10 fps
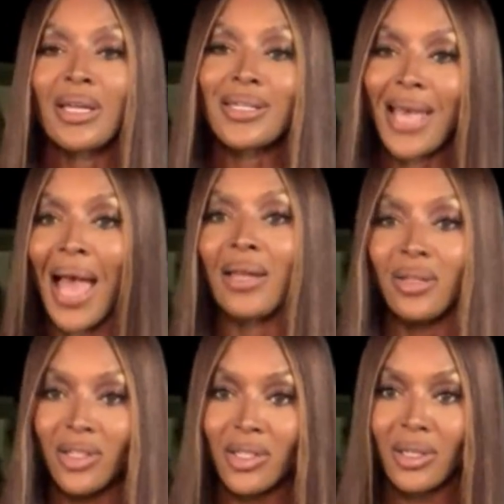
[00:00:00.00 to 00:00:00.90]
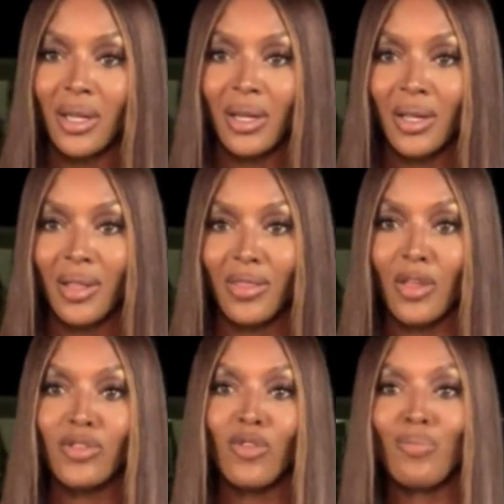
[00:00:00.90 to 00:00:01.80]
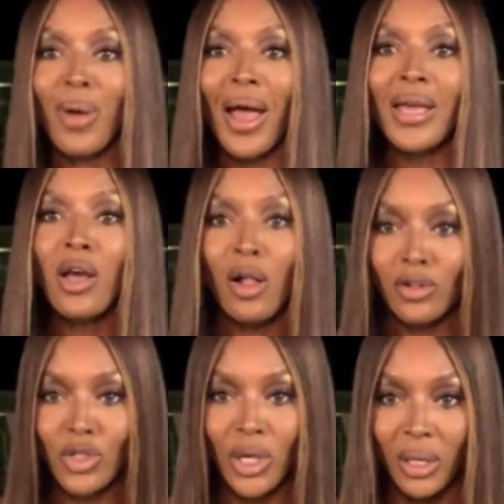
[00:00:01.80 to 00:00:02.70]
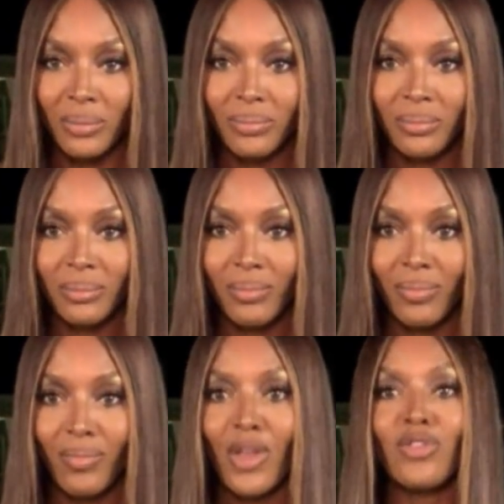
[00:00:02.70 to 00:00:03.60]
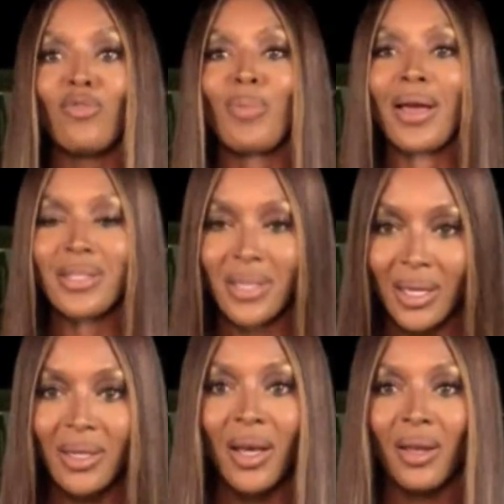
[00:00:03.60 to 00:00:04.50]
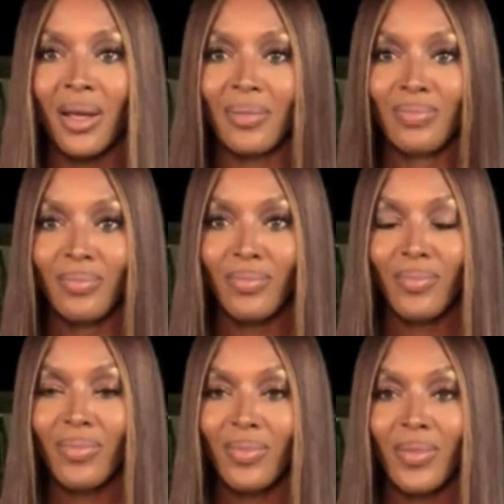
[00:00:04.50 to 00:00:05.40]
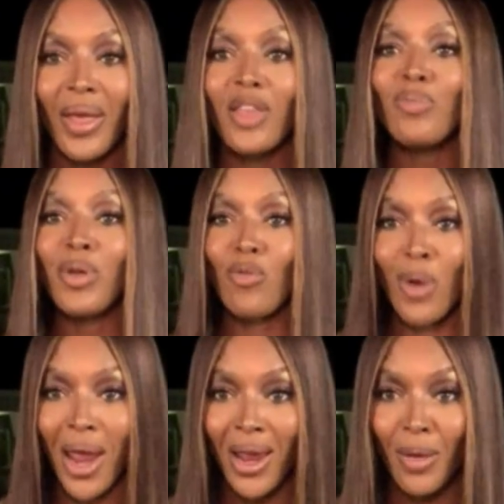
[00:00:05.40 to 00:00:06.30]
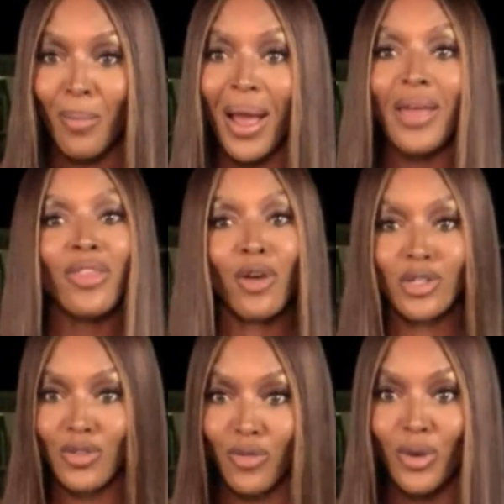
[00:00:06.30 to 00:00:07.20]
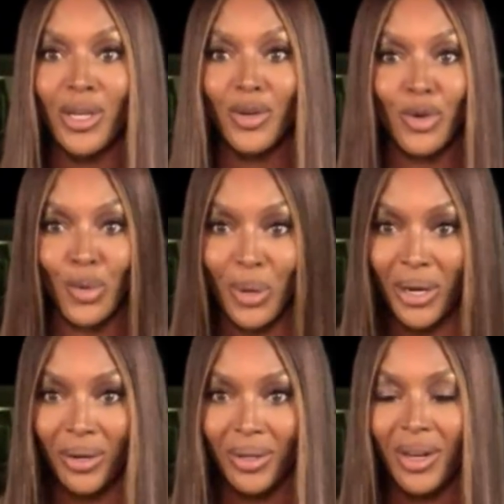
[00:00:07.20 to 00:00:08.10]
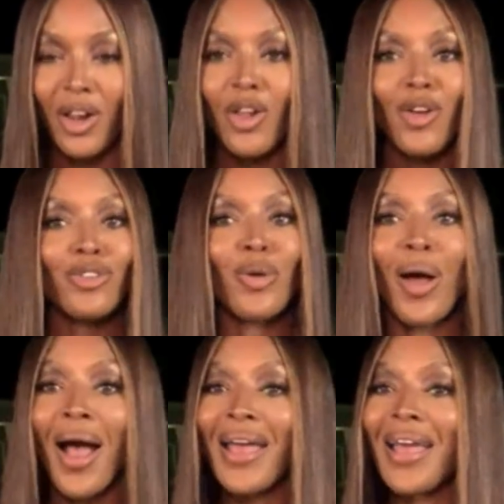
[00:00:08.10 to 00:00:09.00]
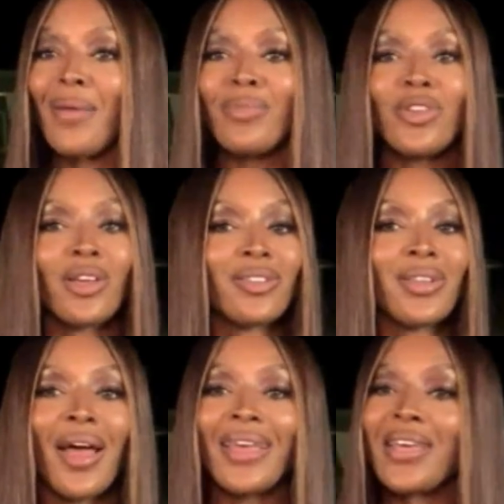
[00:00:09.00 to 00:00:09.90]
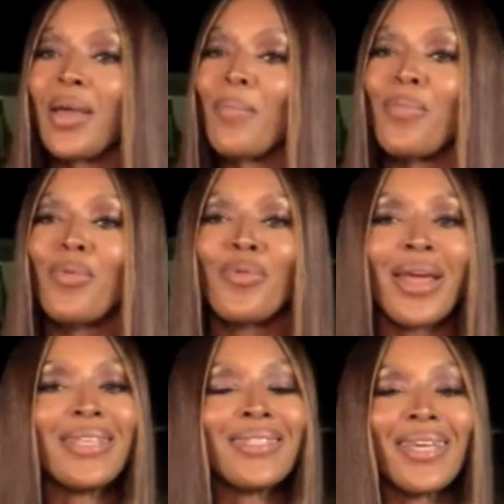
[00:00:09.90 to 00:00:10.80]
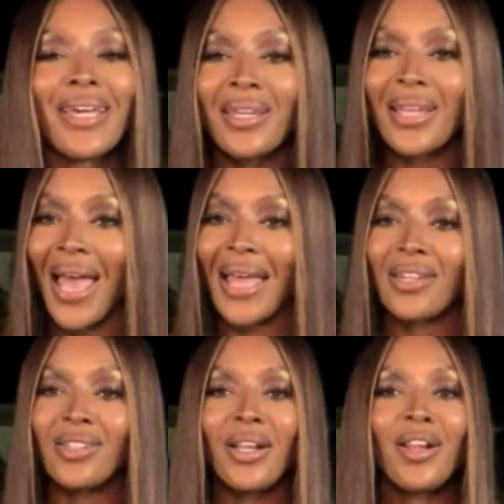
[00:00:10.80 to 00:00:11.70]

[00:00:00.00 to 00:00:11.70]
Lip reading: talent that's of my culture, that's of my skin color, has been rare in my 34-year career. So I am just like embracing it and,